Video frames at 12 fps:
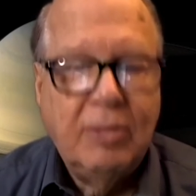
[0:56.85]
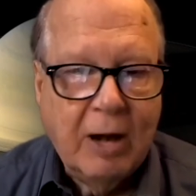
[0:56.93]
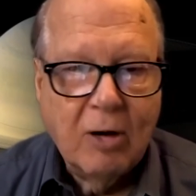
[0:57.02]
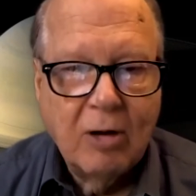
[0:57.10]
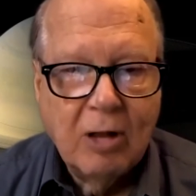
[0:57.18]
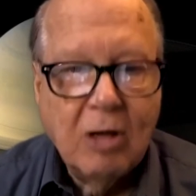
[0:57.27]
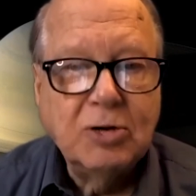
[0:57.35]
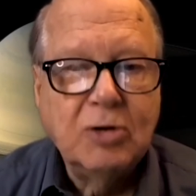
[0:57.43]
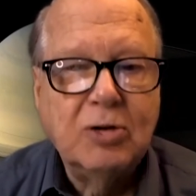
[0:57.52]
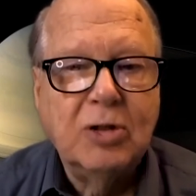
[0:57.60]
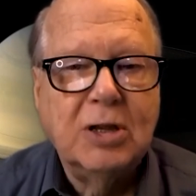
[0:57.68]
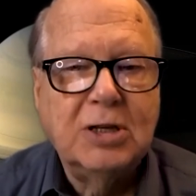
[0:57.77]
that are
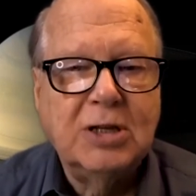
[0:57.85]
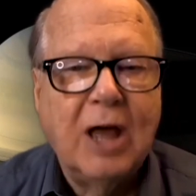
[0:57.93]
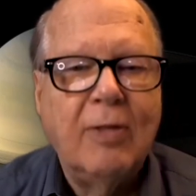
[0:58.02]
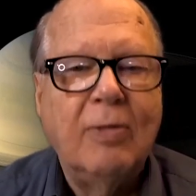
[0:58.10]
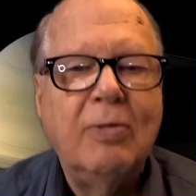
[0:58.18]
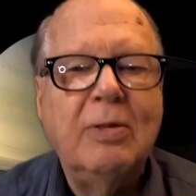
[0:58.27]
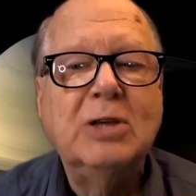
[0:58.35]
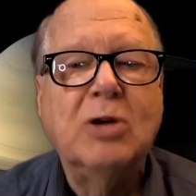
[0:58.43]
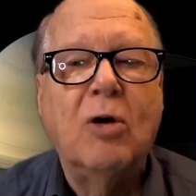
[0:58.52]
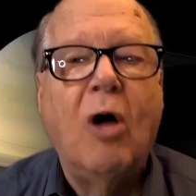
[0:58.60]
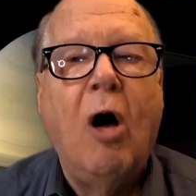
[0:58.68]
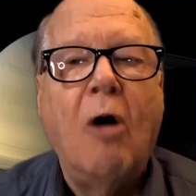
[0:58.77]
closer to the sun, these
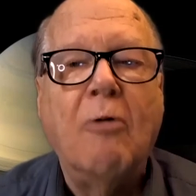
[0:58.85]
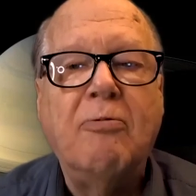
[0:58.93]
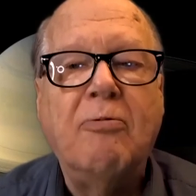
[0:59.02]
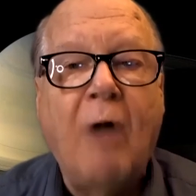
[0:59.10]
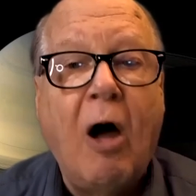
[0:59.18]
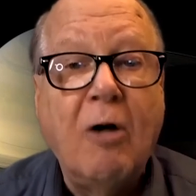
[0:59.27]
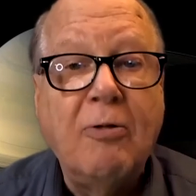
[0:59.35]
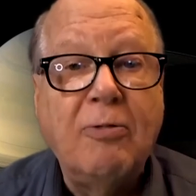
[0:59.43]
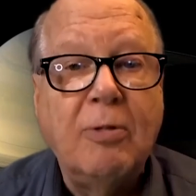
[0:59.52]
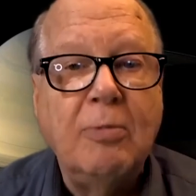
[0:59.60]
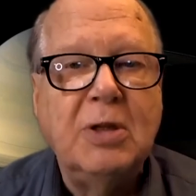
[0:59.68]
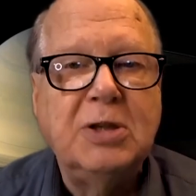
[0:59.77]
are all far
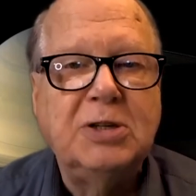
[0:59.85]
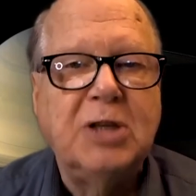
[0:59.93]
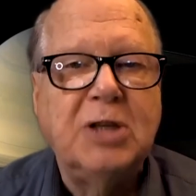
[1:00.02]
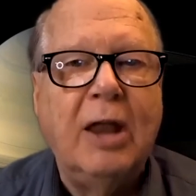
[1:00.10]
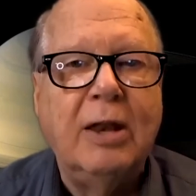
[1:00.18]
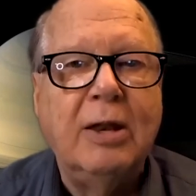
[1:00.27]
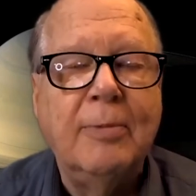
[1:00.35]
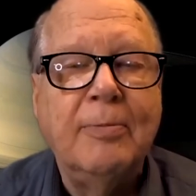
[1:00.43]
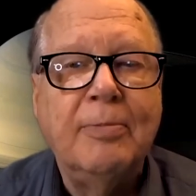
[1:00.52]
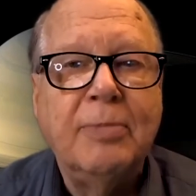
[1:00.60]
from the sun.